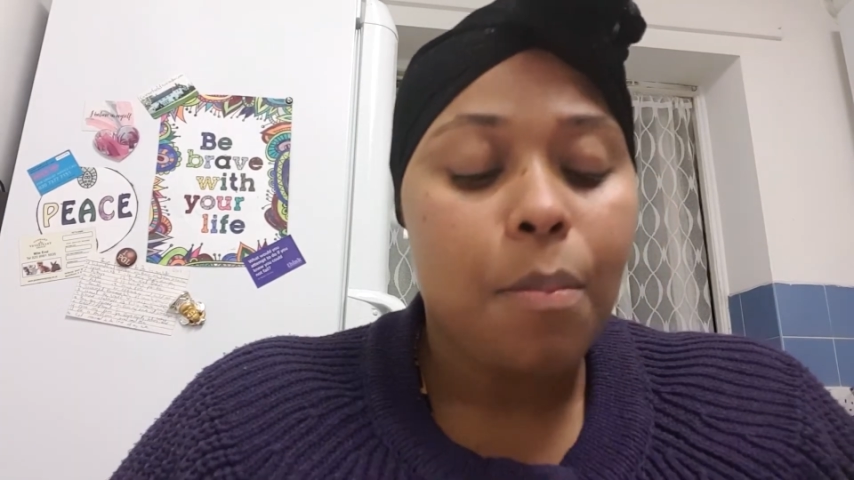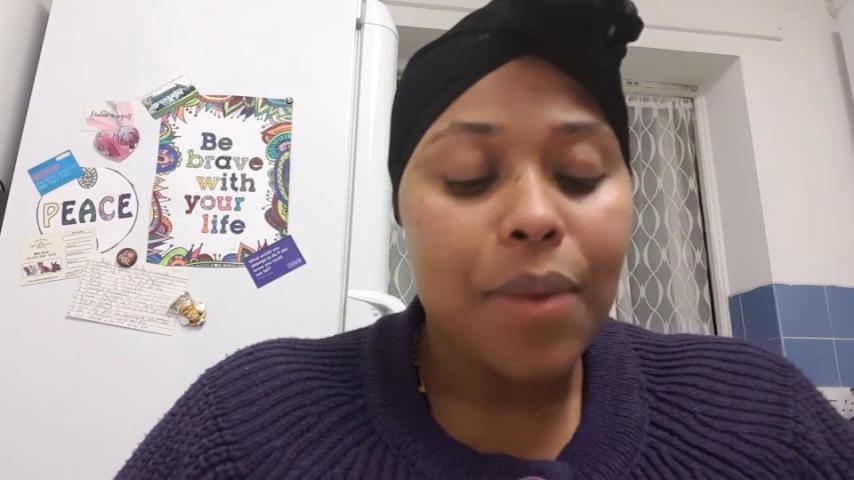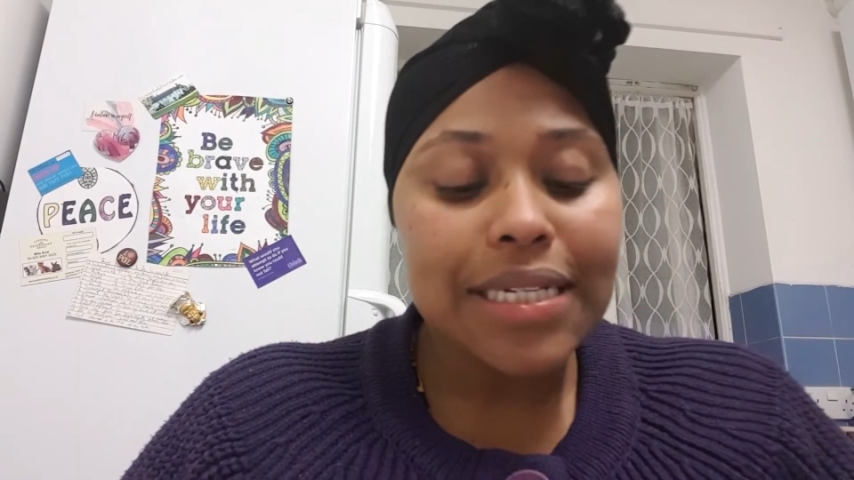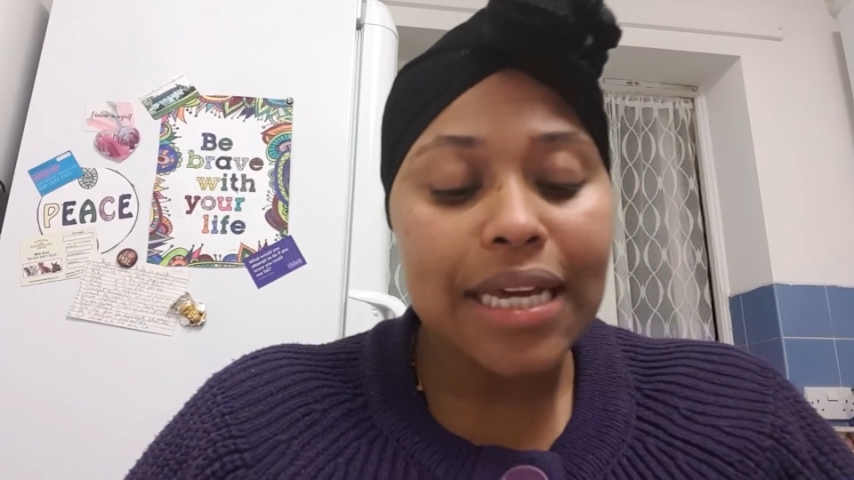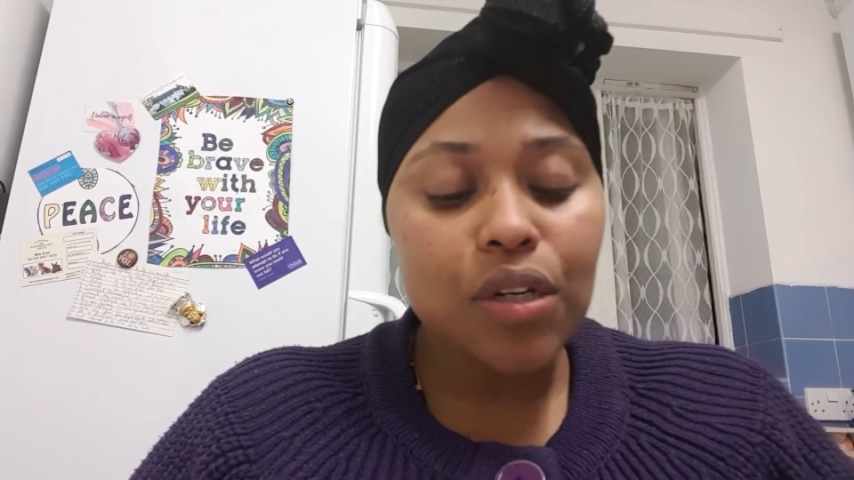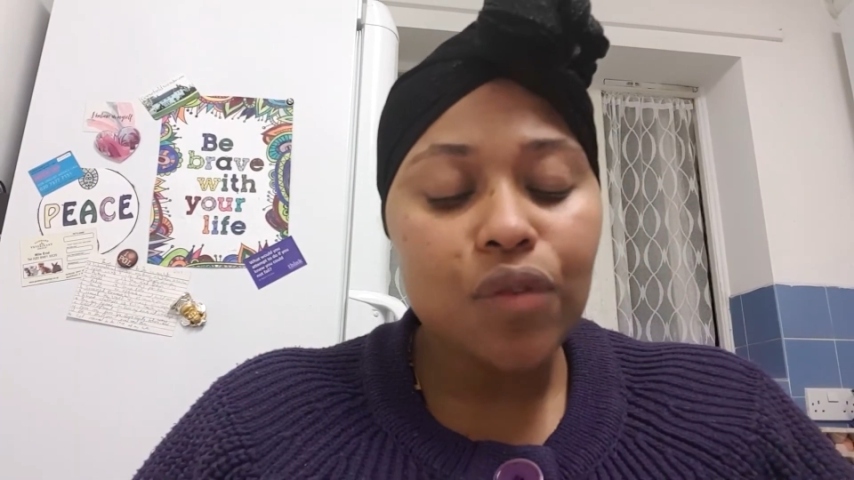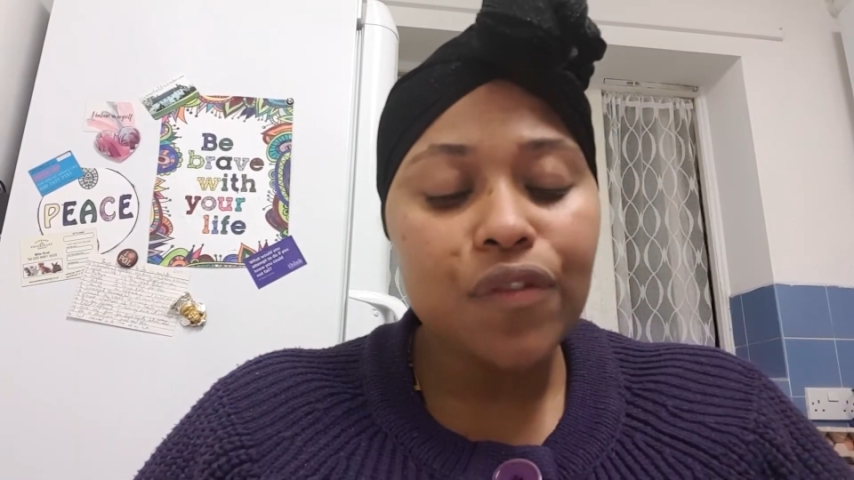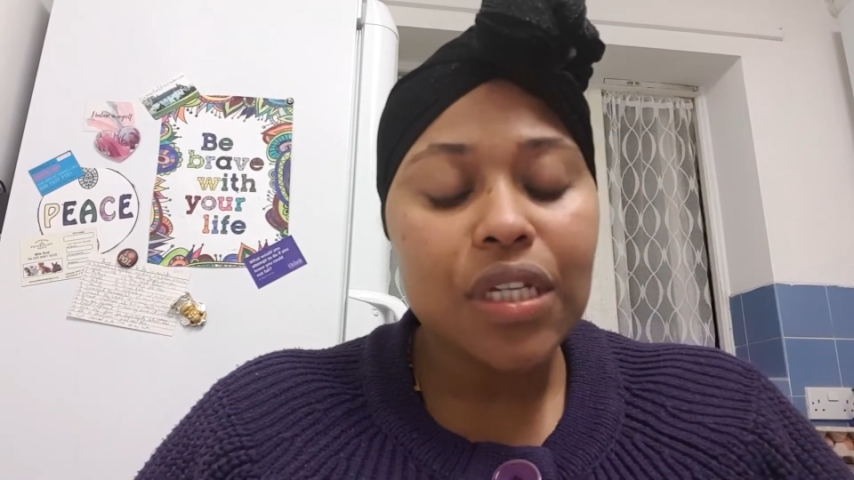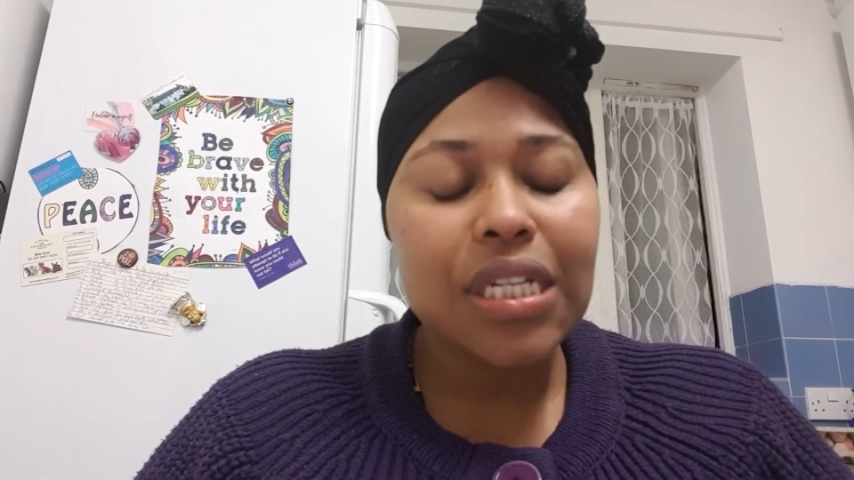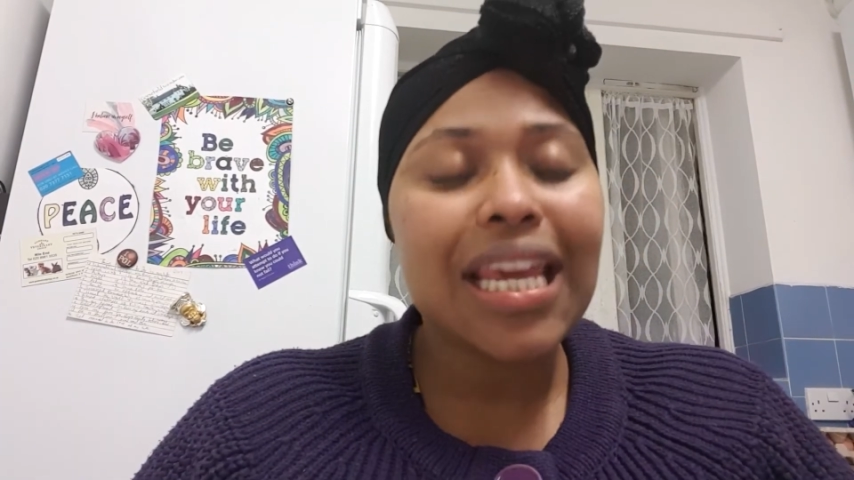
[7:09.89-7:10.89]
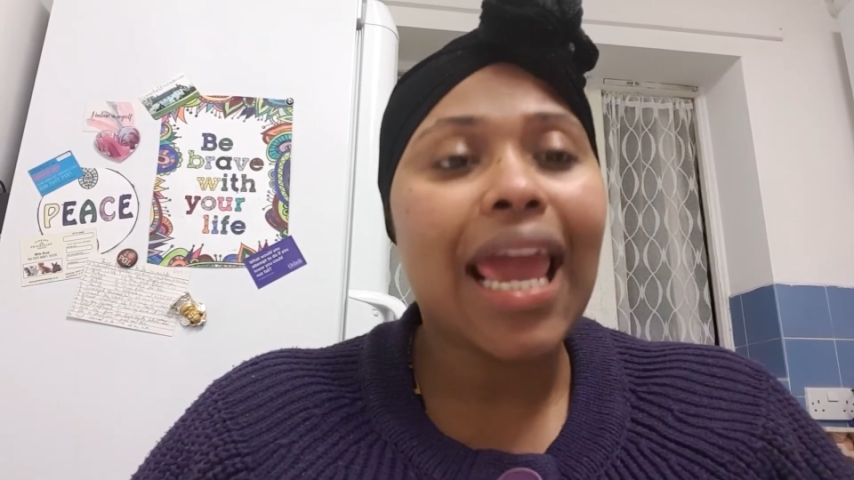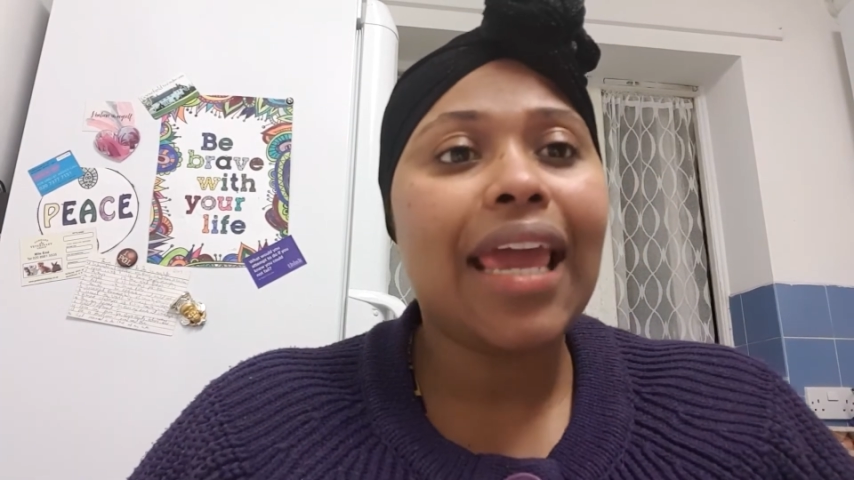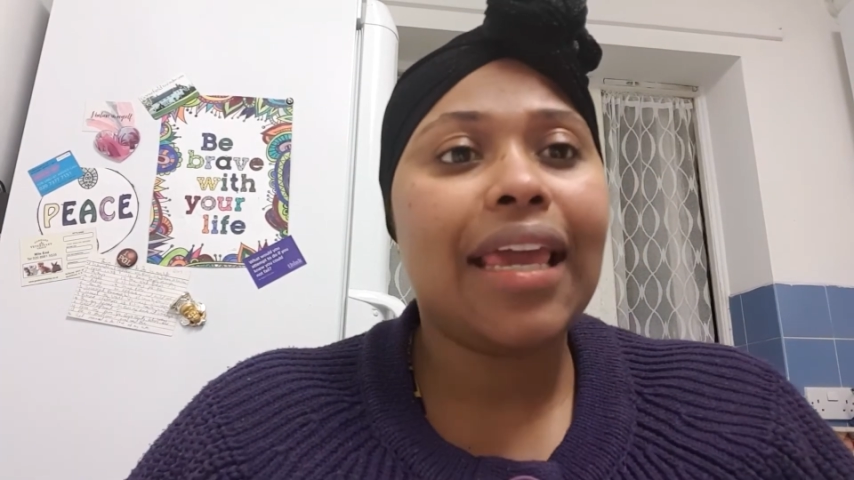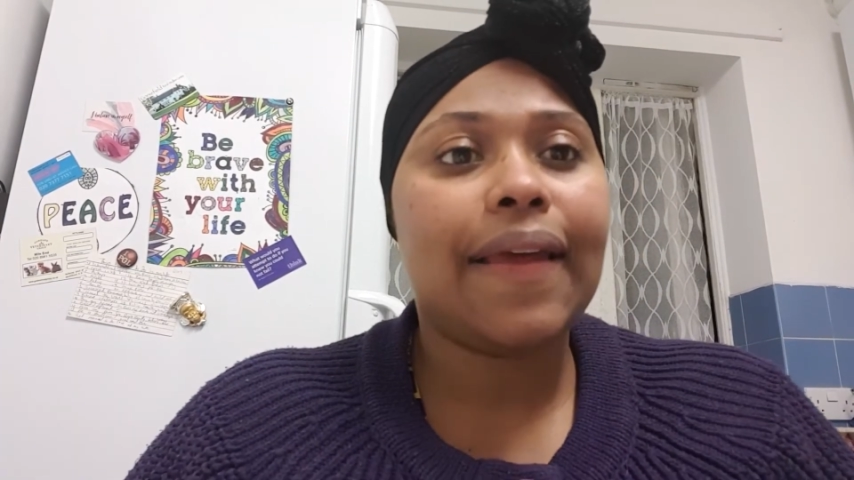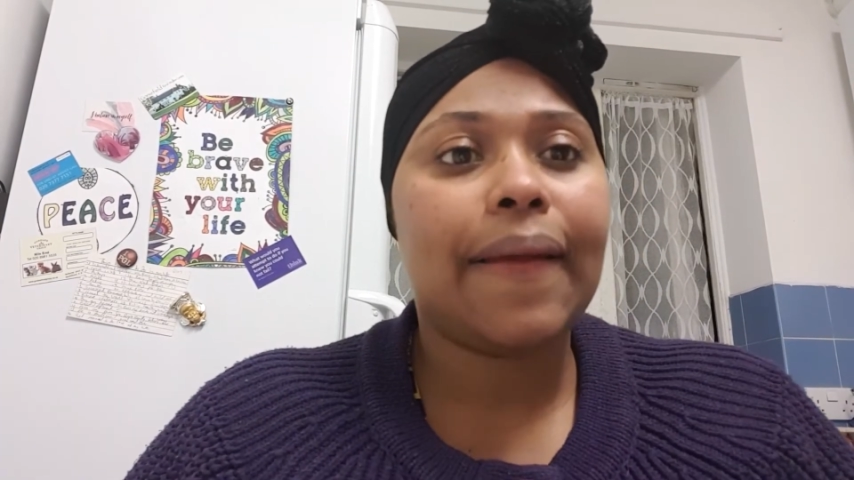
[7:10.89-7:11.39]
But end of the
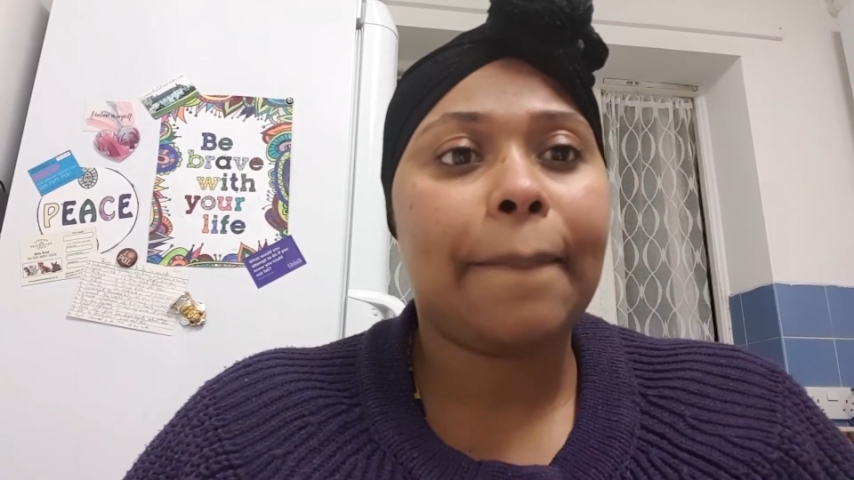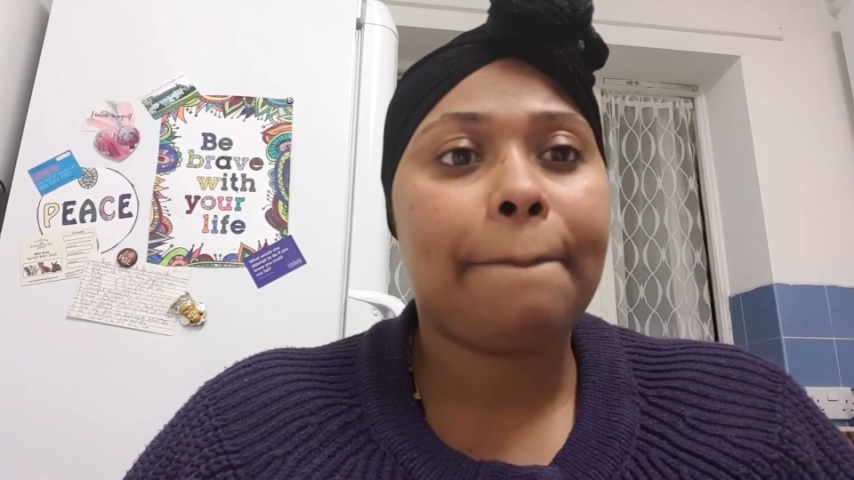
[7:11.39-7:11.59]
day,